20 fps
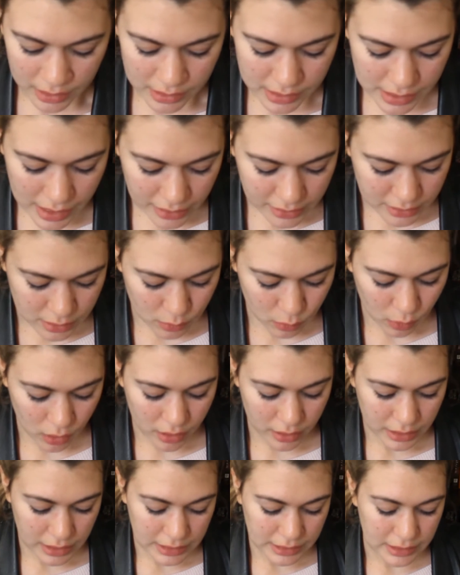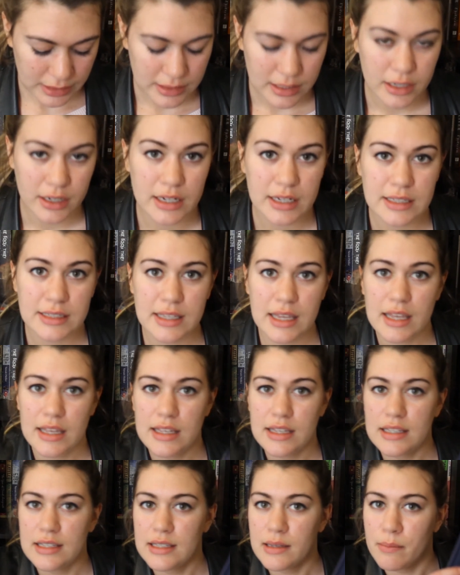Next one in the series
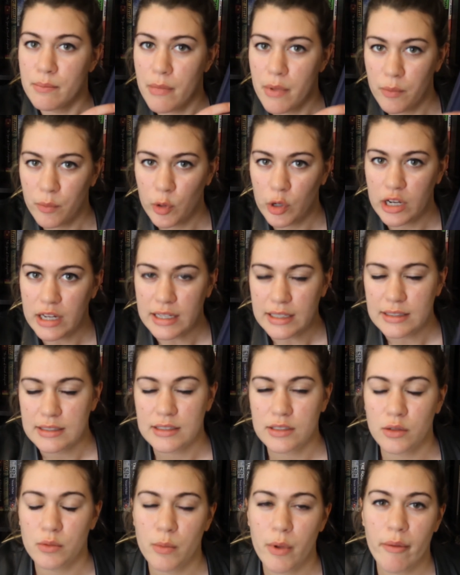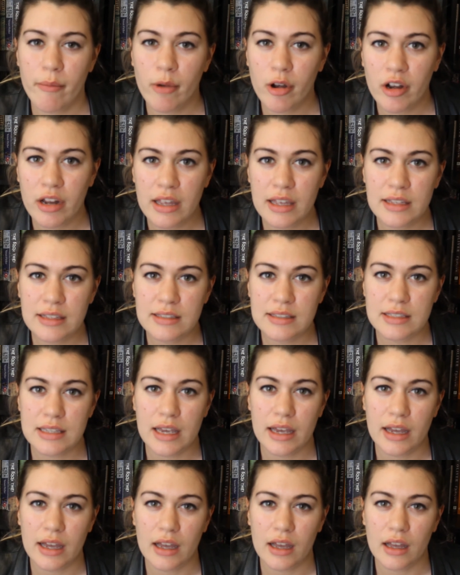is Memories. So Memories
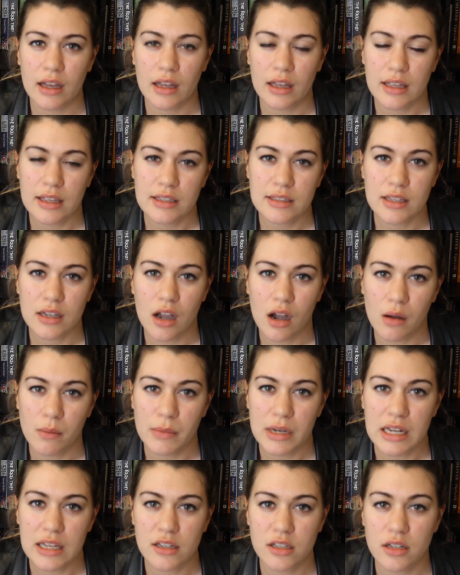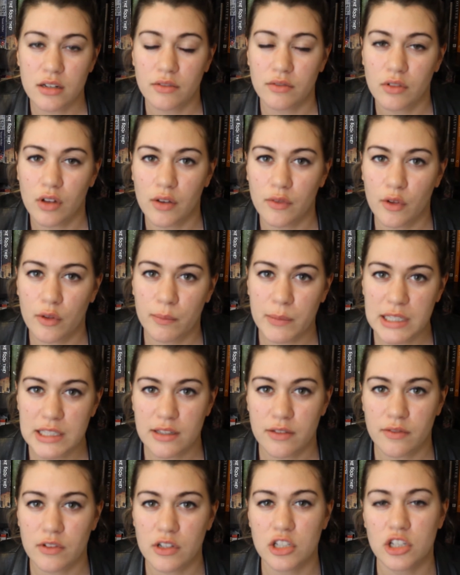is a combination of love and
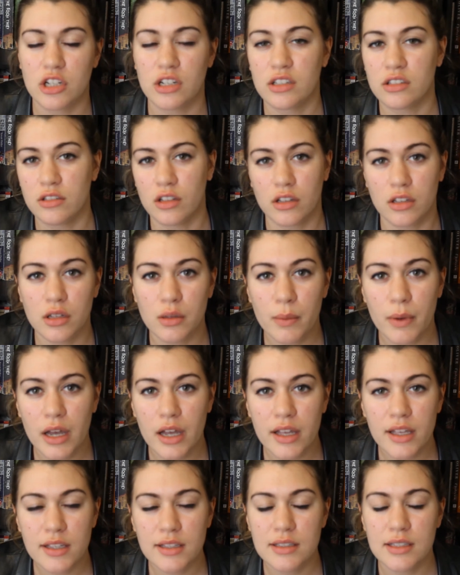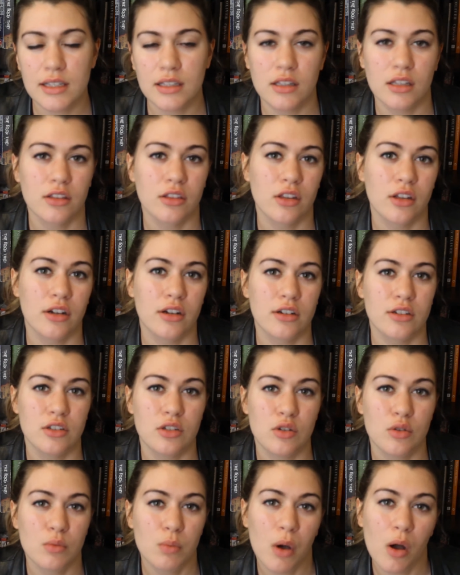misadventure and lullabies, and then there's
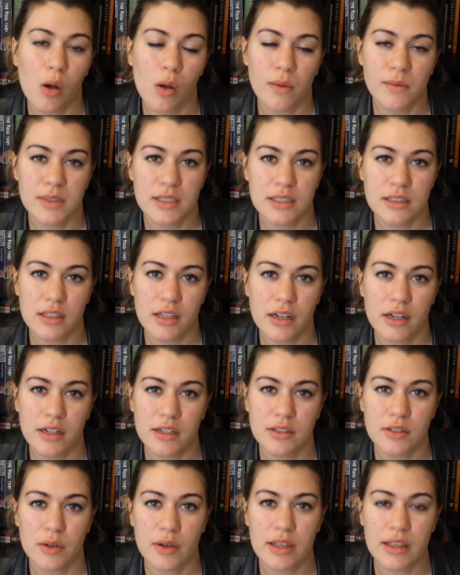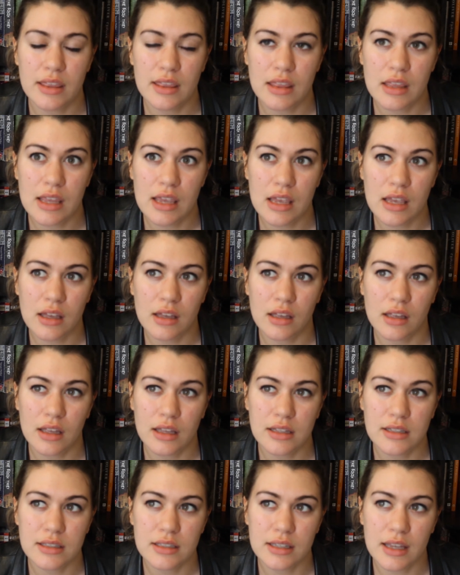new poems in there, so I think
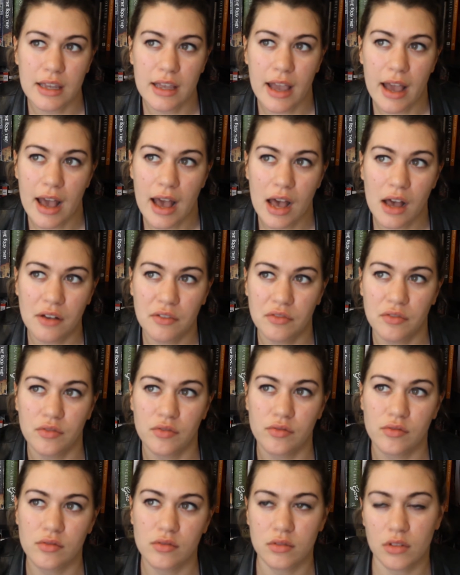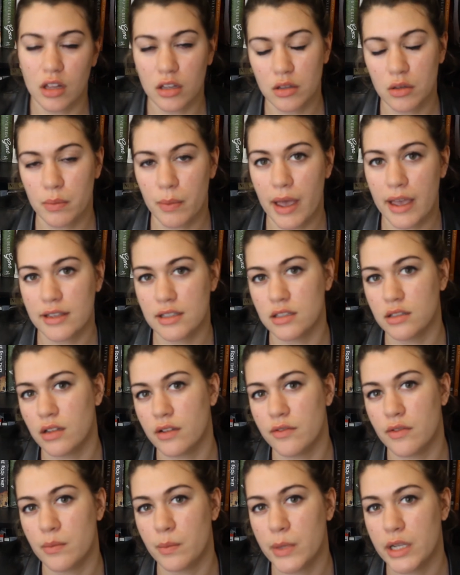it's like half lullabies and
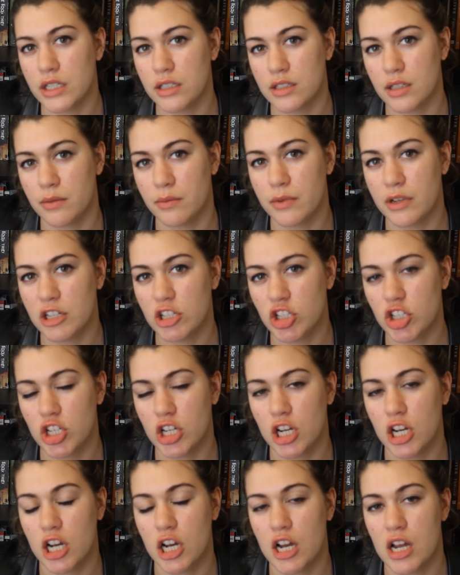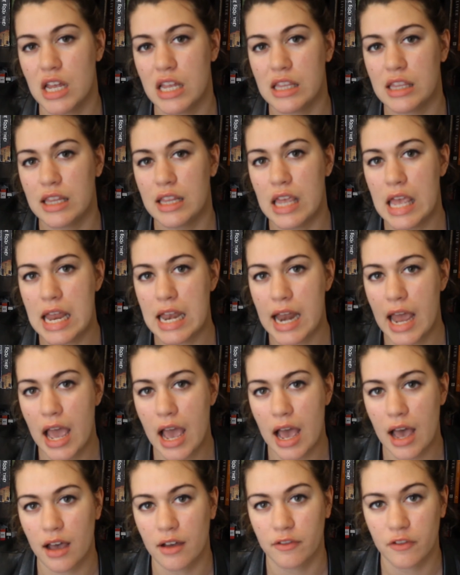love and misadventure and then
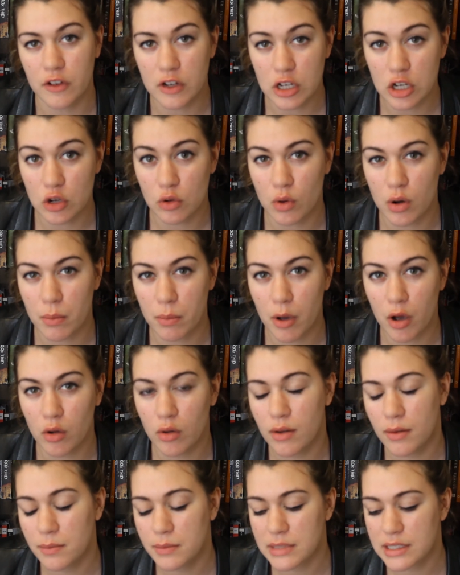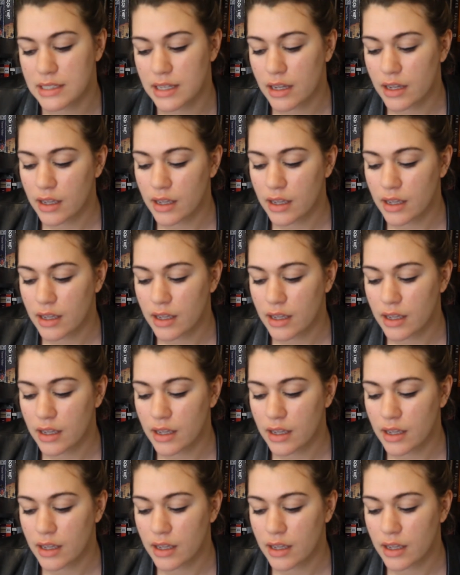half newer poems.